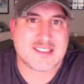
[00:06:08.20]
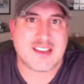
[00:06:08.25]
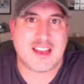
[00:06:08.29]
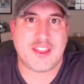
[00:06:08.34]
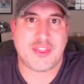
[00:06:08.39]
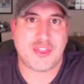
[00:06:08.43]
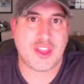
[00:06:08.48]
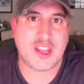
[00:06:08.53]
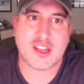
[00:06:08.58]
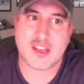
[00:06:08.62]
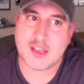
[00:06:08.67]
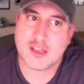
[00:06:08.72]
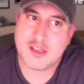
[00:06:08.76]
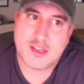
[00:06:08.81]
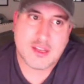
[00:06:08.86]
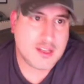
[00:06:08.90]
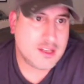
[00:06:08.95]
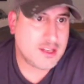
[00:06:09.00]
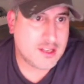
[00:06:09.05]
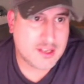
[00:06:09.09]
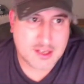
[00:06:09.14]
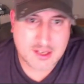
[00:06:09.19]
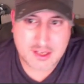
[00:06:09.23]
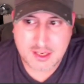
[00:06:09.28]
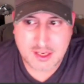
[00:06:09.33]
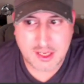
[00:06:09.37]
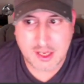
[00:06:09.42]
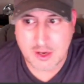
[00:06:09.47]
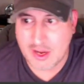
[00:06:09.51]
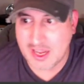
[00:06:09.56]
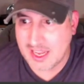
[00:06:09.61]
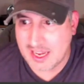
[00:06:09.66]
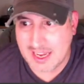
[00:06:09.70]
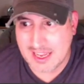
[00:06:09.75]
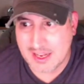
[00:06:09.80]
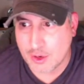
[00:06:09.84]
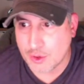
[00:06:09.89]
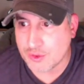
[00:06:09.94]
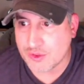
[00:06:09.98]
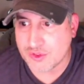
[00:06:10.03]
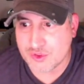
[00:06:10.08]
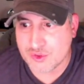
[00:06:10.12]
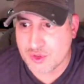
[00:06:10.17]
I think, you know, I, I
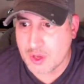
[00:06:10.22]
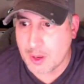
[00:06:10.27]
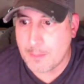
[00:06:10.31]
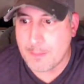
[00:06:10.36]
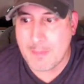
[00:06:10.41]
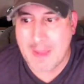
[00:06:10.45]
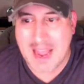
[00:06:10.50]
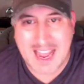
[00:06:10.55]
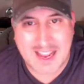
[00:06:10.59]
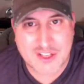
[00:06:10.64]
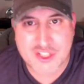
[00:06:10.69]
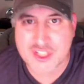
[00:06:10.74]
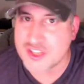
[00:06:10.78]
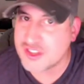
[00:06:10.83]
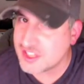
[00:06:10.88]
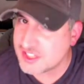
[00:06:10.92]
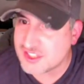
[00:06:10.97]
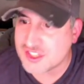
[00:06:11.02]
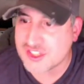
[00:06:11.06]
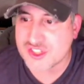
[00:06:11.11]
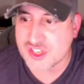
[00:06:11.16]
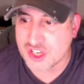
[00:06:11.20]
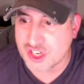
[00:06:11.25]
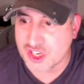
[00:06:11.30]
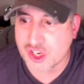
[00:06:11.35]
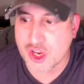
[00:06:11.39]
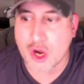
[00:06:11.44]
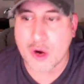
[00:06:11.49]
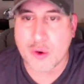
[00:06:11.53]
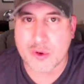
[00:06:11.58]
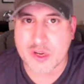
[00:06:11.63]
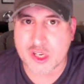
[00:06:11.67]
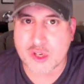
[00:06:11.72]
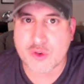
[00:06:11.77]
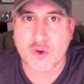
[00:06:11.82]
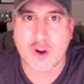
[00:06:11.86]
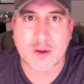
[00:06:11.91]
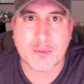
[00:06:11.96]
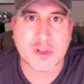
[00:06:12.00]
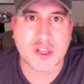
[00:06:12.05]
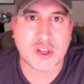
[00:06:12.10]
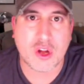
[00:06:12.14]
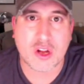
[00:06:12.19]
don't imagine this is going to go an
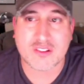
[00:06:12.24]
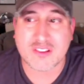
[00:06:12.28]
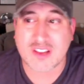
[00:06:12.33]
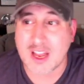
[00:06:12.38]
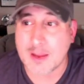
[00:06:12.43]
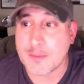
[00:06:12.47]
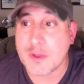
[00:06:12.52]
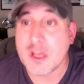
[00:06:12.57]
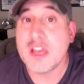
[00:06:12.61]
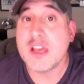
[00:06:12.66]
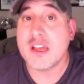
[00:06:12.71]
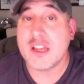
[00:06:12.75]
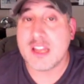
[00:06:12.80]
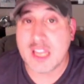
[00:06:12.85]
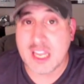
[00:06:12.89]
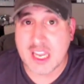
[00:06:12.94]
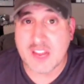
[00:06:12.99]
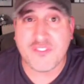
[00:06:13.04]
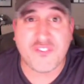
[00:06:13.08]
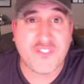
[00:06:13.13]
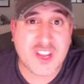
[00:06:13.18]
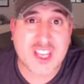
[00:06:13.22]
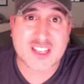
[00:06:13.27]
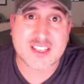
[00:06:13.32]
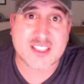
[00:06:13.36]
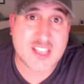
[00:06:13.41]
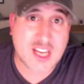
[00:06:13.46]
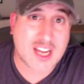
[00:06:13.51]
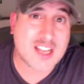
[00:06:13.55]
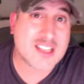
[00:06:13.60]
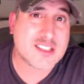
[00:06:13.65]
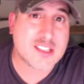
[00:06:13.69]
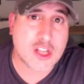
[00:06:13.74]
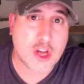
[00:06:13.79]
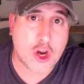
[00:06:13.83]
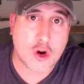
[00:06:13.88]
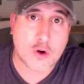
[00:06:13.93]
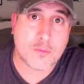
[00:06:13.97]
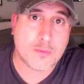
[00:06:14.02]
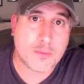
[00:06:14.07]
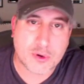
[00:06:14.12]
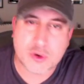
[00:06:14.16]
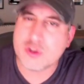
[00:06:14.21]
incredibly long time. If it does,
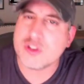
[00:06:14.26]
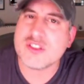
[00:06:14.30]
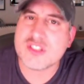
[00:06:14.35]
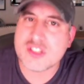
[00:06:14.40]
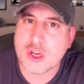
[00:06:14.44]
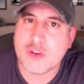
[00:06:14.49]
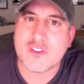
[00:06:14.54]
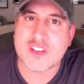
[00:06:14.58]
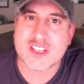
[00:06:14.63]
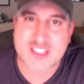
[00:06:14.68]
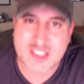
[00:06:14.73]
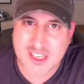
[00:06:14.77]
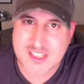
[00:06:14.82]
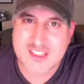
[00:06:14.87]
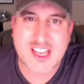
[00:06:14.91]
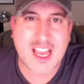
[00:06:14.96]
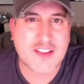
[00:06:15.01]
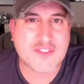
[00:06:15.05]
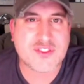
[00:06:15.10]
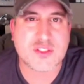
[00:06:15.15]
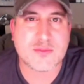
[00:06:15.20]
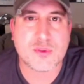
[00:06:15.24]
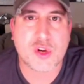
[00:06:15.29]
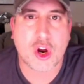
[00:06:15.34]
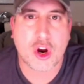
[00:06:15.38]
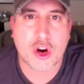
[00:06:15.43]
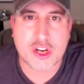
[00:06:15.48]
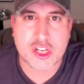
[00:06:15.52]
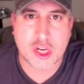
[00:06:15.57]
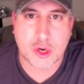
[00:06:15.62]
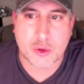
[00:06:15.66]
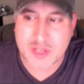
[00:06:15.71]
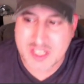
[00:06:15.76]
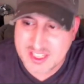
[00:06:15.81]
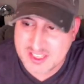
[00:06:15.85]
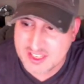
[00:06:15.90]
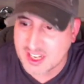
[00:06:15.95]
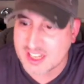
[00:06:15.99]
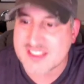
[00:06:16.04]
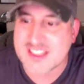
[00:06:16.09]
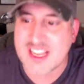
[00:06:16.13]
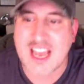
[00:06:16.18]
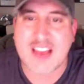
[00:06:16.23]
though, Bruno Silva does have some cardio. He
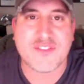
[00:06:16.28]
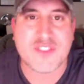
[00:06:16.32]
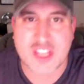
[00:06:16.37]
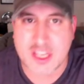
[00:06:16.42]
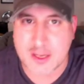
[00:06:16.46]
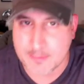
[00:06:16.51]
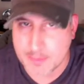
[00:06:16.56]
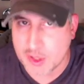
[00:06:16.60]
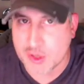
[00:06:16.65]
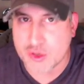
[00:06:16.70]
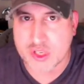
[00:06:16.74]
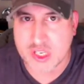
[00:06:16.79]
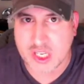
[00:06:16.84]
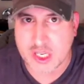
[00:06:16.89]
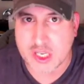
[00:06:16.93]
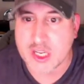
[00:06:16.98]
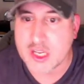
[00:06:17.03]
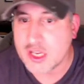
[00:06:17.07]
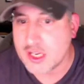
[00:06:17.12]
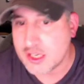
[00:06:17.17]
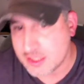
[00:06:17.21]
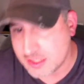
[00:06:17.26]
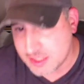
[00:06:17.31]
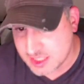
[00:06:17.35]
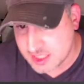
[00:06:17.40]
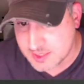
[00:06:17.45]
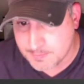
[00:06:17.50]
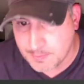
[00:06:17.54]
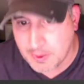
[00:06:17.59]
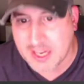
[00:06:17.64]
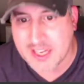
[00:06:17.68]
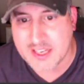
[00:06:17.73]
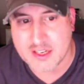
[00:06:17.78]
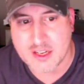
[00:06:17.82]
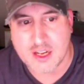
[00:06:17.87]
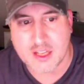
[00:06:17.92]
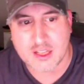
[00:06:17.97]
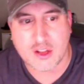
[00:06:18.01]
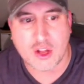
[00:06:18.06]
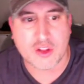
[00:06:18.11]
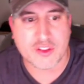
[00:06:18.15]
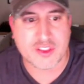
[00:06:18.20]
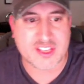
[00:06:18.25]
does have the ability, despite
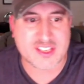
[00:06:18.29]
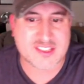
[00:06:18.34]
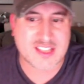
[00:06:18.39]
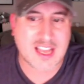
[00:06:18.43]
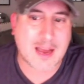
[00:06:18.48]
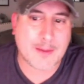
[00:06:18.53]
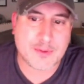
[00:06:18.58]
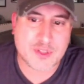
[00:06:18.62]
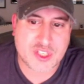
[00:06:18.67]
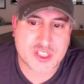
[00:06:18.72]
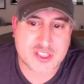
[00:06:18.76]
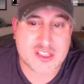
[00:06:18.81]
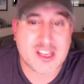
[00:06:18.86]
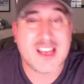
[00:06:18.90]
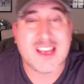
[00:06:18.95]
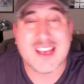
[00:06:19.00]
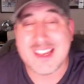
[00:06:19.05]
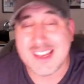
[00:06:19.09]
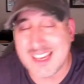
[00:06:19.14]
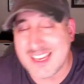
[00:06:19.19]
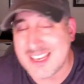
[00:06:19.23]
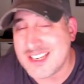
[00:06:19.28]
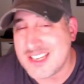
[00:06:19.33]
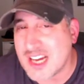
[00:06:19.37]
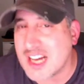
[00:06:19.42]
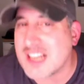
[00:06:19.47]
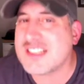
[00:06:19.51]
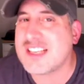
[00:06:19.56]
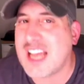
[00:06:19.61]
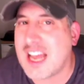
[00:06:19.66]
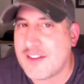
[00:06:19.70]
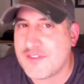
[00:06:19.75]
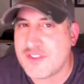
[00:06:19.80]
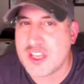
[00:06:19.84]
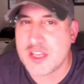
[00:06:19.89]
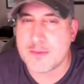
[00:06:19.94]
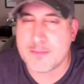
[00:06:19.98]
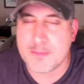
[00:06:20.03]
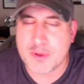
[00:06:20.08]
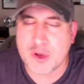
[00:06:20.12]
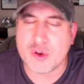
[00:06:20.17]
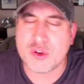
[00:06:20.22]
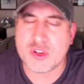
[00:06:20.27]
all these stoppages, he does have the
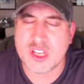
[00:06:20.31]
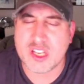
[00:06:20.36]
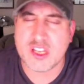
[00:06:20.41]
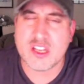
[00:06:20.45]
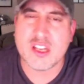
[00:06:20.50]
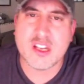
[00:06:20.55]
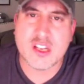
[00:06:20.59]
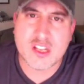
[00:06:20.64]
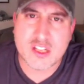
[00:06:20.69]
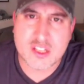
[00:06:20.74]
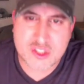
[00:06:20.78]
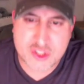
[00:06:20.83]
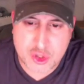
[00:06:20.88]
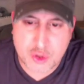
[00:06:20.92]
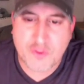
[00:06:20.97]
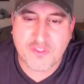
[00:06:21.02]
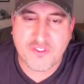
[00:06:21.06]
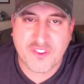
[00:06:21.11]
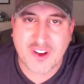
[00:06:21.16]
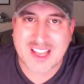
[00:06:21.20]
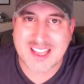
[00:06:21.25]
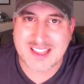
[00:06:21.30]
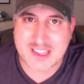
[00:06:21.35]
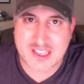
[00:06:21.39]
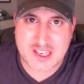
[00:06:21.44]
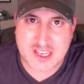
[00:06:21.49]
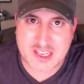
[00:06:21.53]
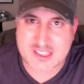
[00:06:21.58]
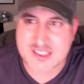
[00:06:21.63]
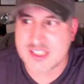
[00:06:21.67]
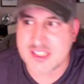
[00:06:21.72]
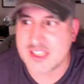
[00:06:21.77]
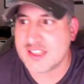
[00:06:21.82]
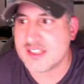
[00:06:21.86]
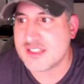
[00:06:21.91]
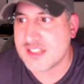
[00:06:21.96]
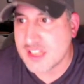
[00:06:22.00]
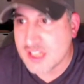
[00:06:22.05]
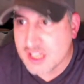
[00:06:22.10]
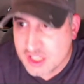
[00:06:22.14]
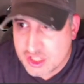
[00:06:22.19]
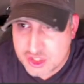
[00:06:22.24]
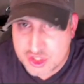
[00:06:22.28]
ability to fight the distance,
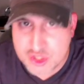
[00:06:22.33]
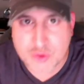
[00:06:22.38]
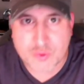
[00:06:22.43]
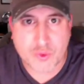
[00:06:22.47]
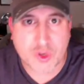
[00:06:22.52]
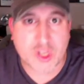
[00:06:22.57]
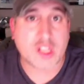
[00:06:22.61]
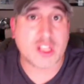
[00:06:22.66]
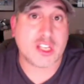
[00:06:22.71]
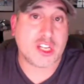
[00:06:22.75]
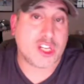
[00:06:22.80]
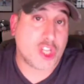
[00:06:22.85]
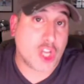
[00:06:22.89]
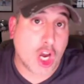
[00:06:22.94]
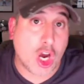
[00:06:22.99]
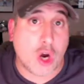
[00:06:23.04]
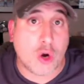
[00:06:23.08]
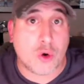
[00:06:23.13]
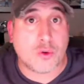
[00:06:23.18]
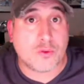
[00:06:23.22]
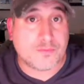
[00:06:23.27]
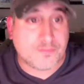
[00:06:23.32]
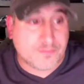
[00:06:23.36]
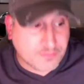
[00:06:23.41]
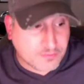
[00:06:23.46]
to really go.